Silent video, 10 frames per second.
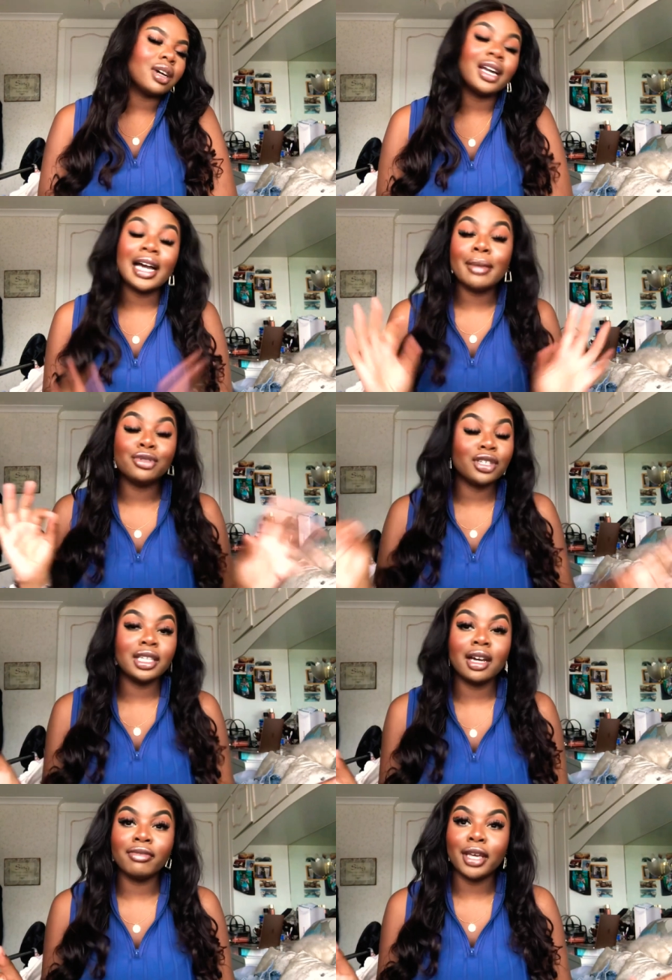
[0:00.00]
and I absolutely
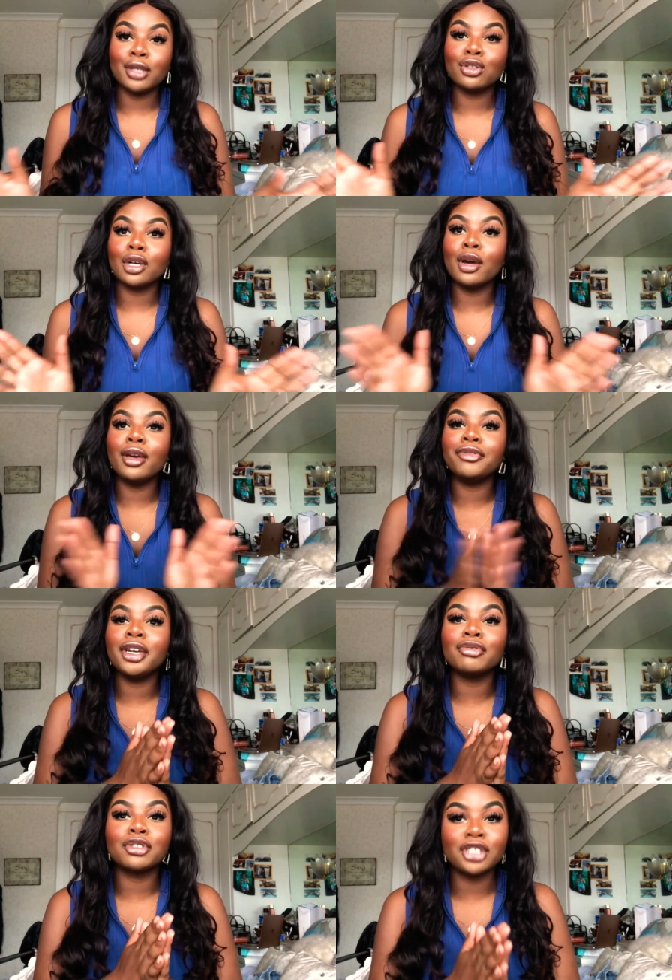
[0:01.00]
love it. So if you have
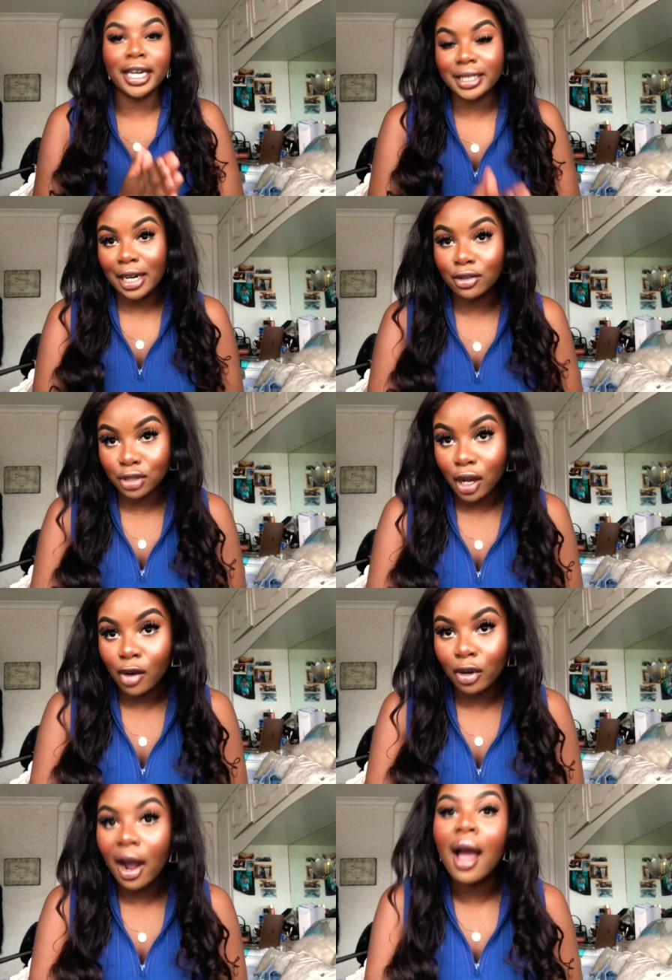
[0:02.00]
not checked out
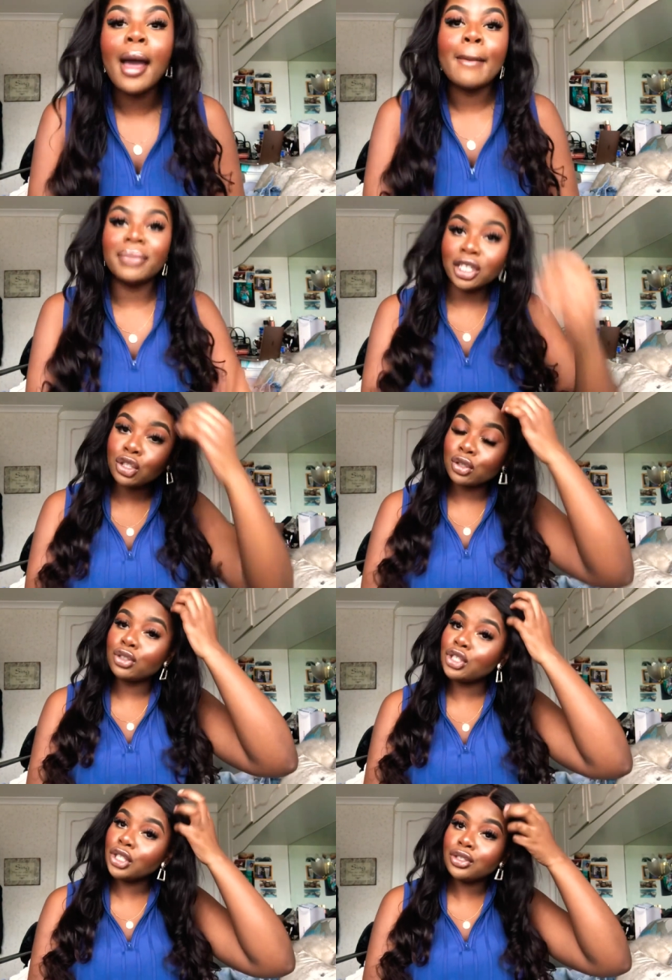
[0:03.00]
Zara be sure
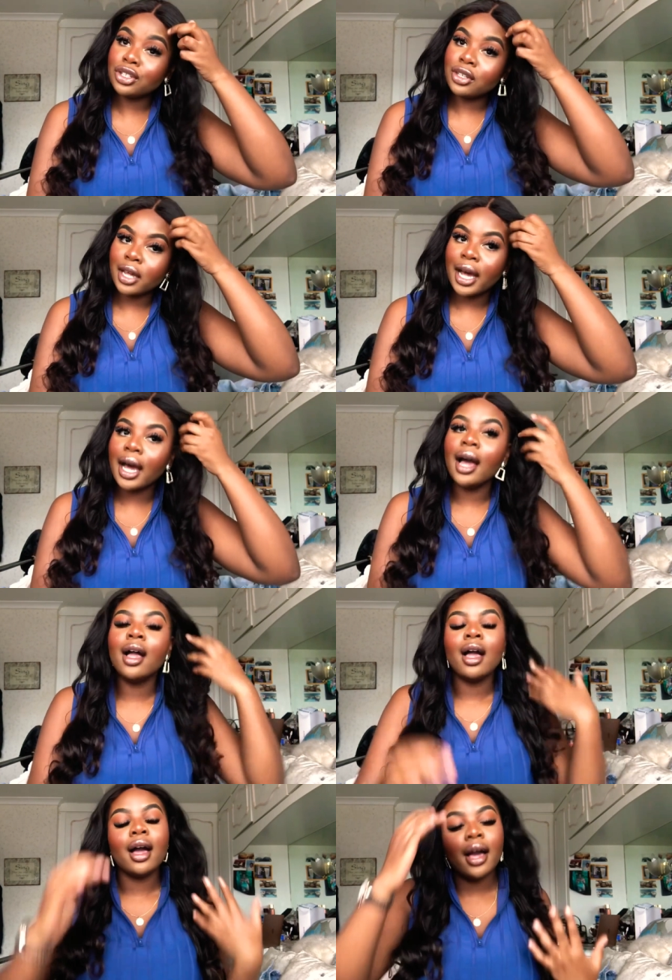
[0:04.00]
to do that
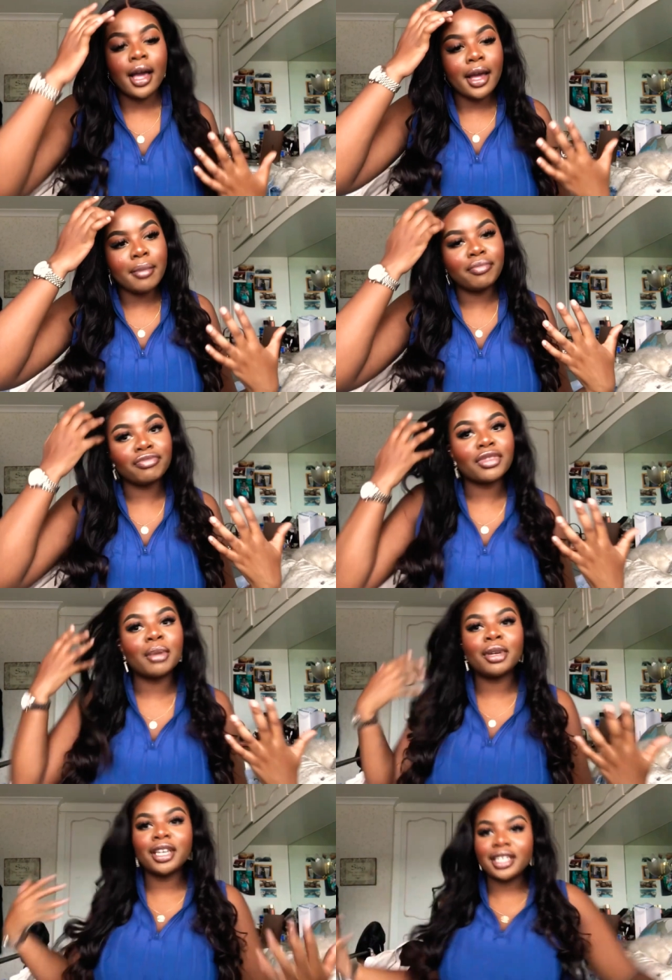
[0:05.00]
um,
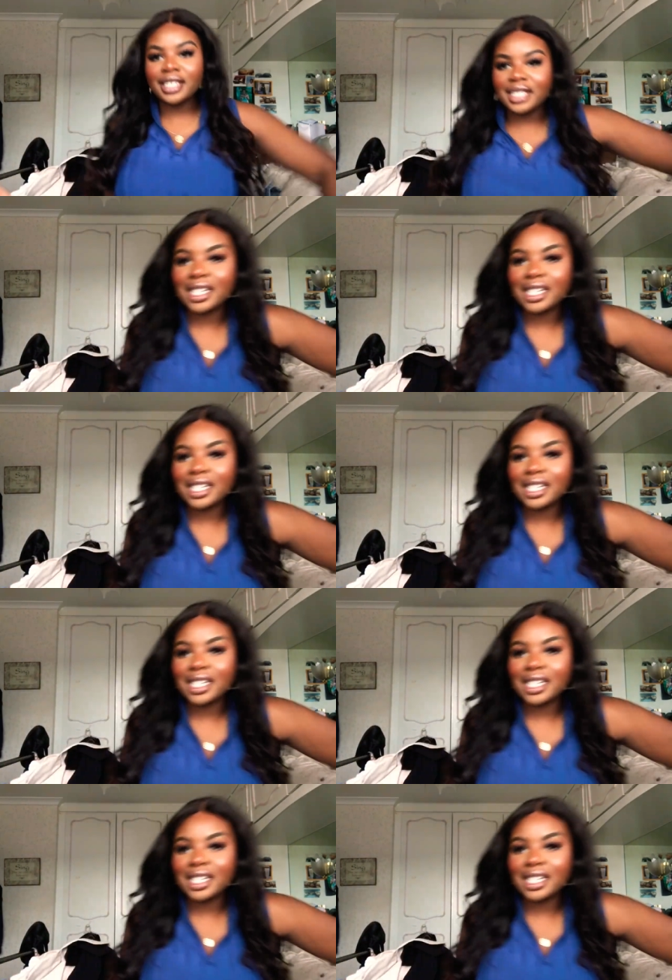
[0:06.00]
because